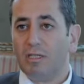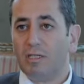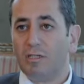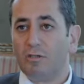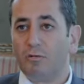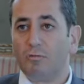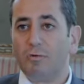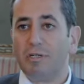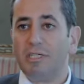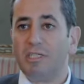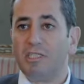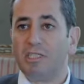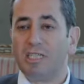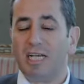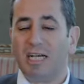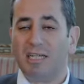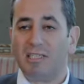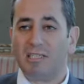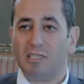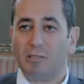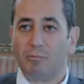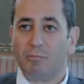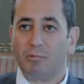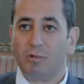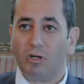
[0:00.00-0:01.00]
The
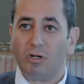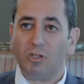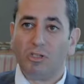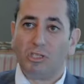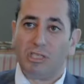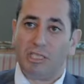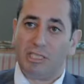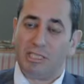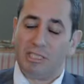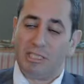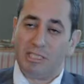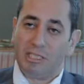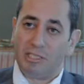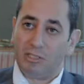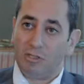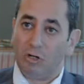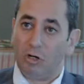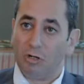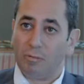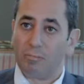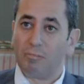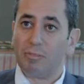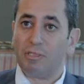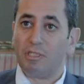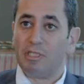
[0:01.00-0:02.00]
recharging process is
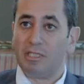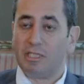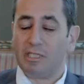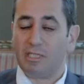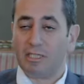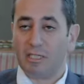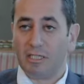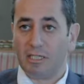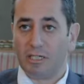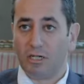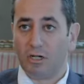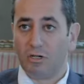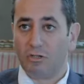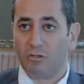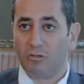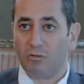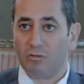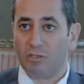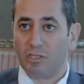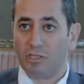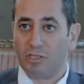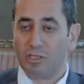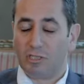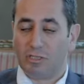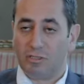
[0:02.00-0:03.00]
not particularly onerous,